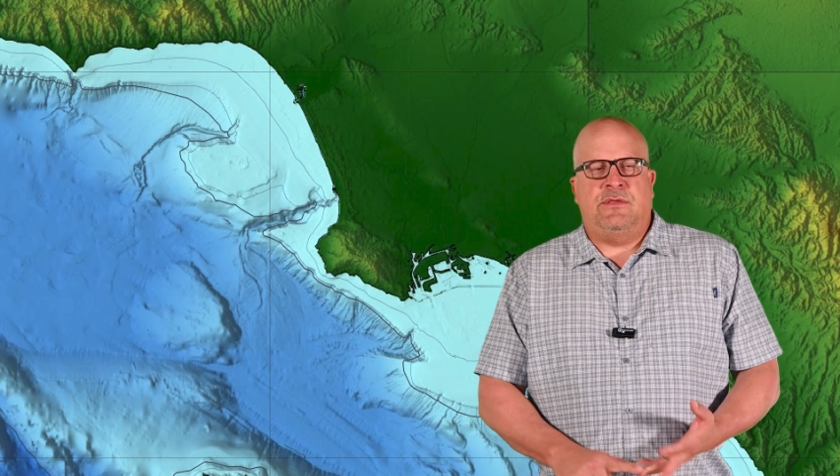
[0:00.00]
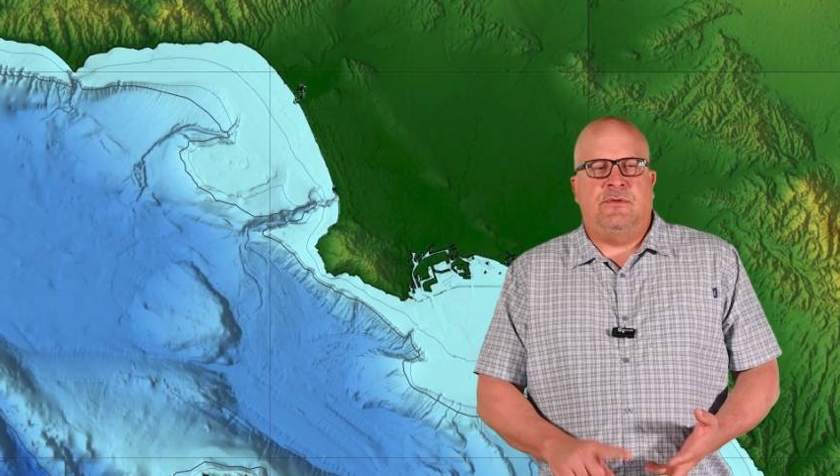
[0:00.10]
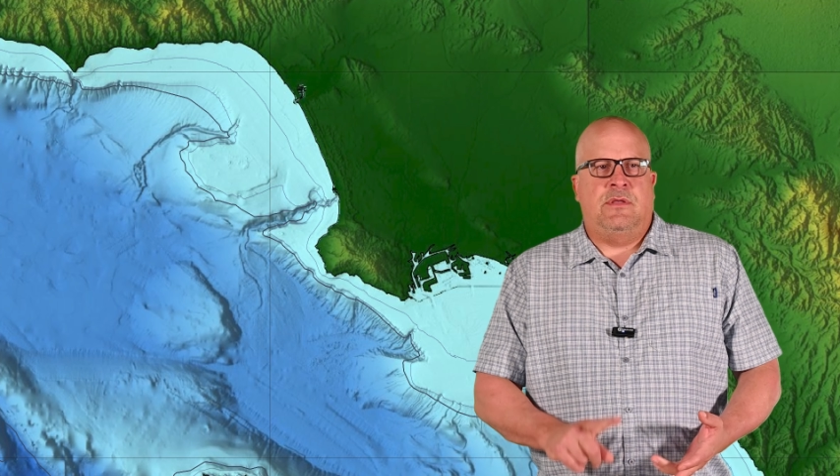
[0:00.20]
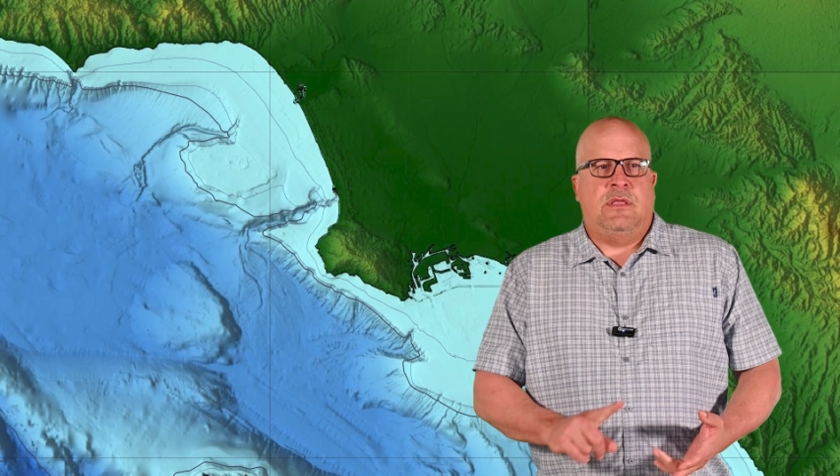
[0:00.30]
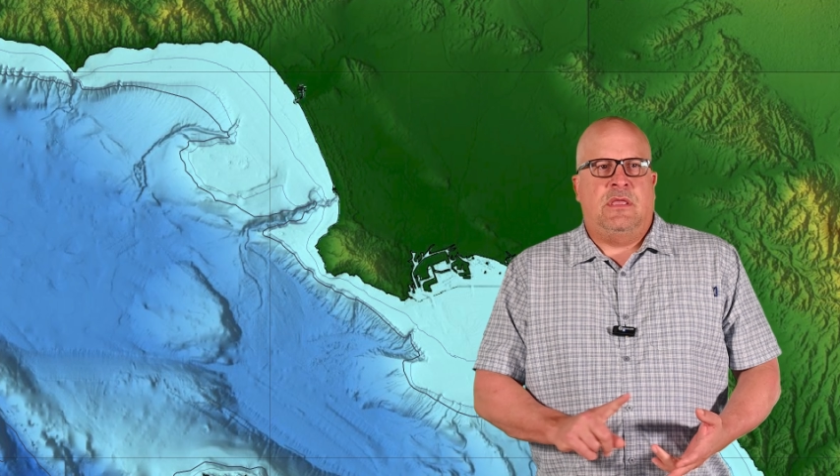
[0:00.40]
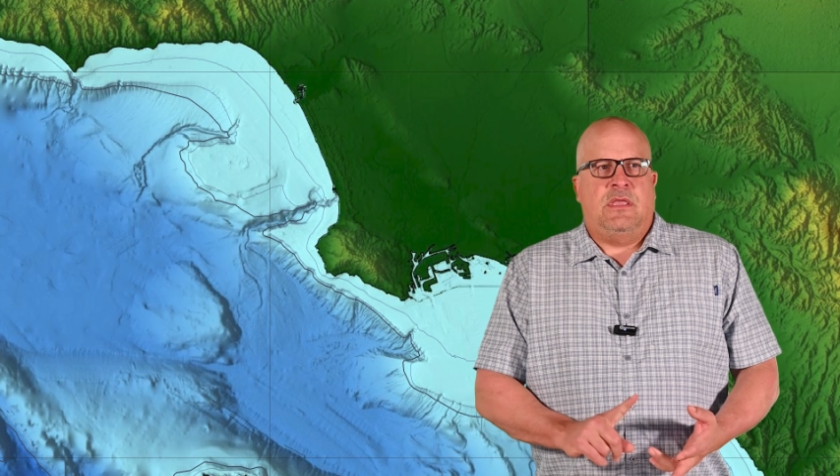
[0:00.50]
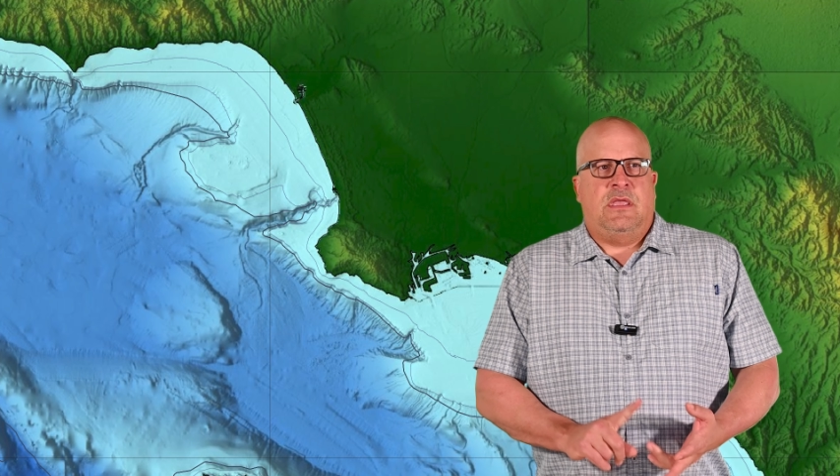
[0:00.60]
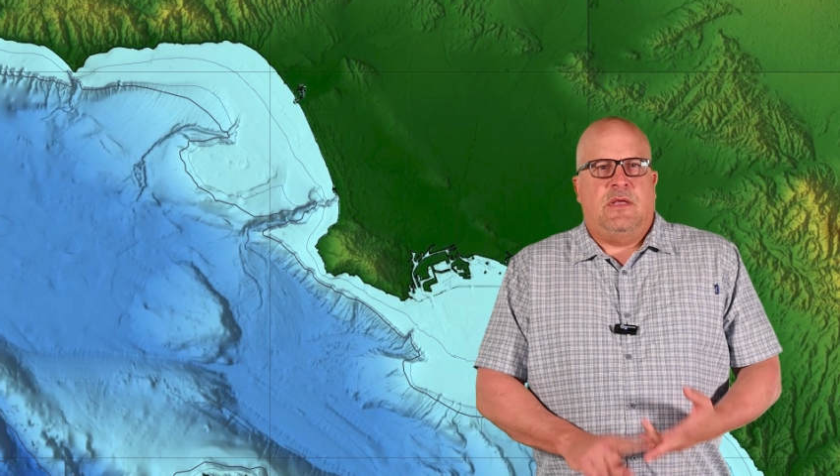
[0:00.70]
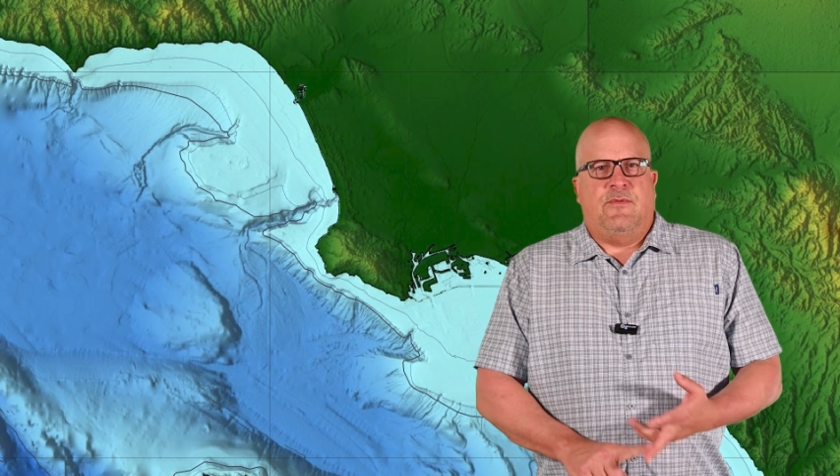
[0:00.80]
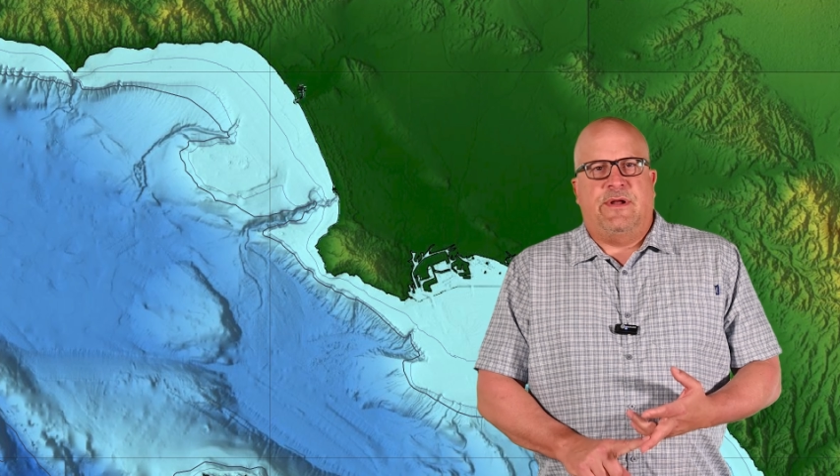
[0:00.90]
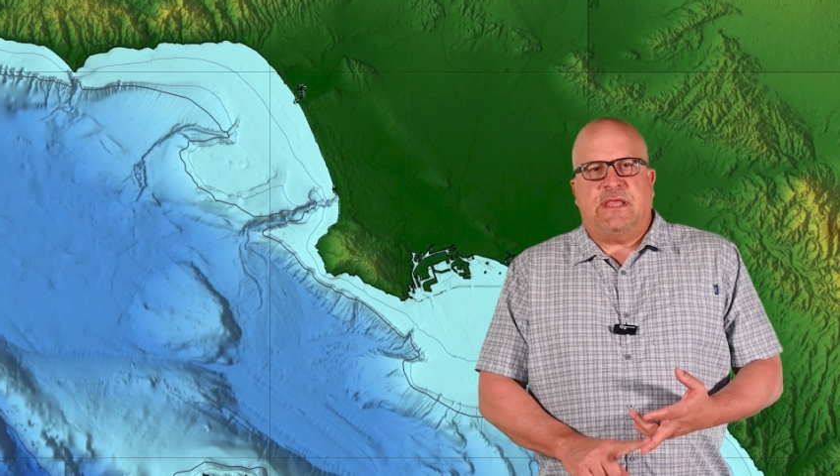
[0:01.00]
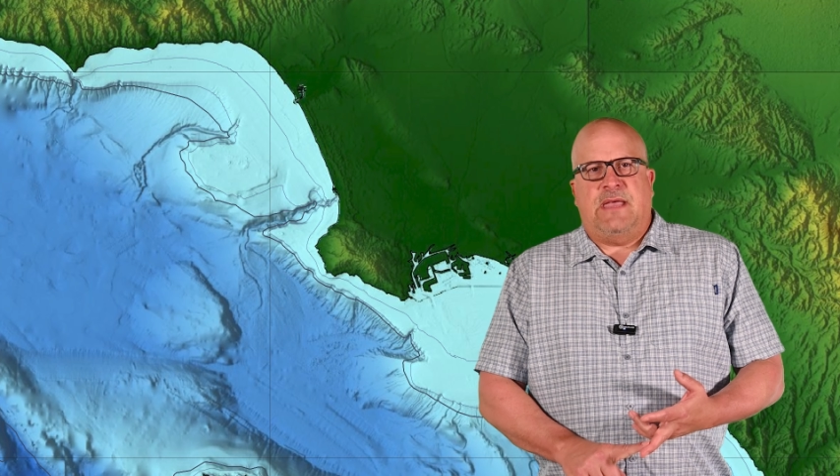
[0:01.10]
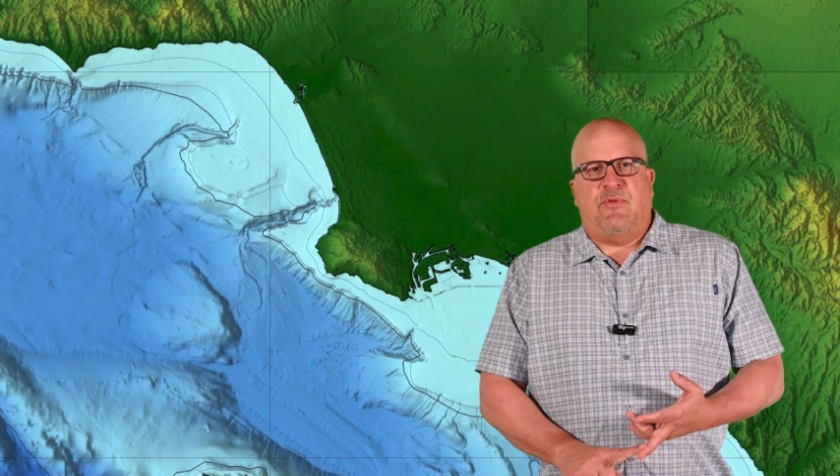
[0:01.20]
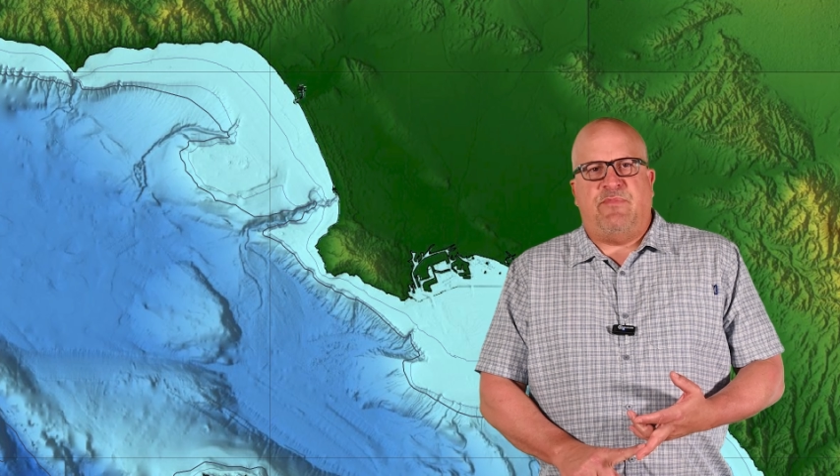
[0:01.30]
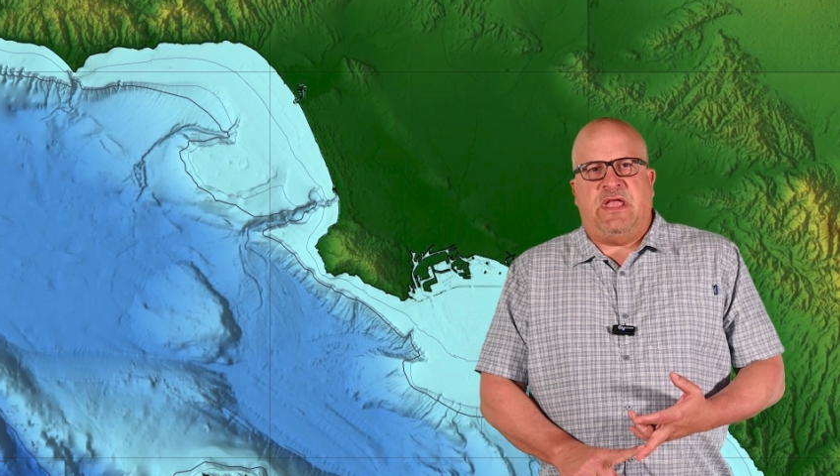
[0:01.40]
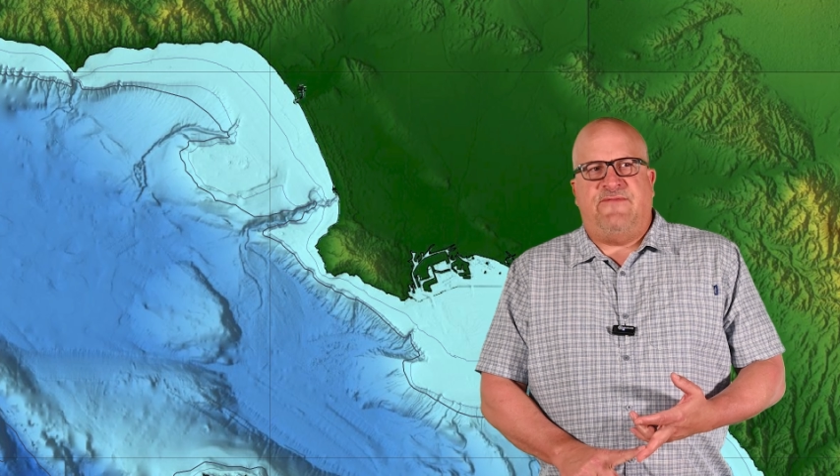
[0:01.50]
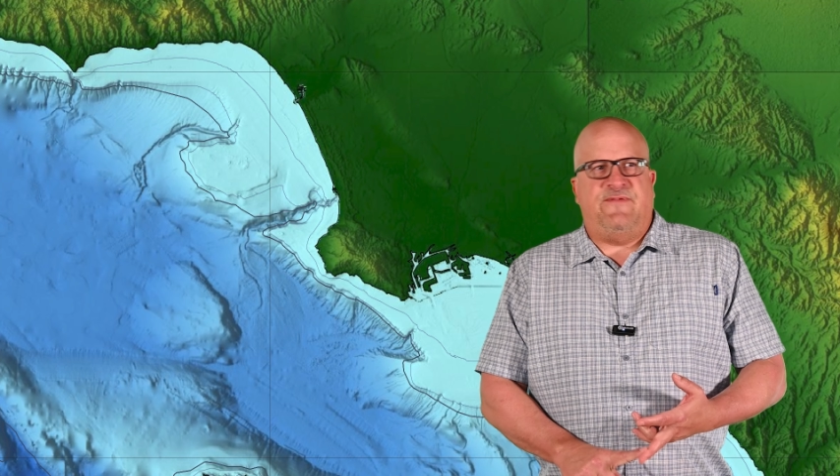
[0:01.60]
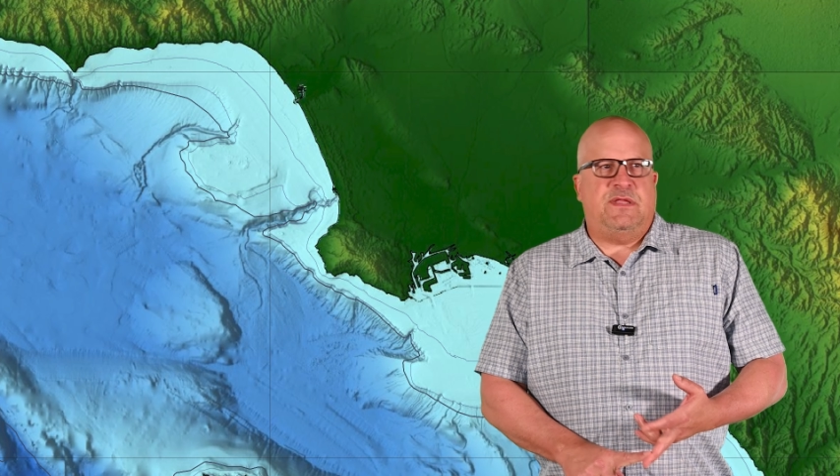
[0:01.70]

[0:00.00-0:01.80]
to, what type of bait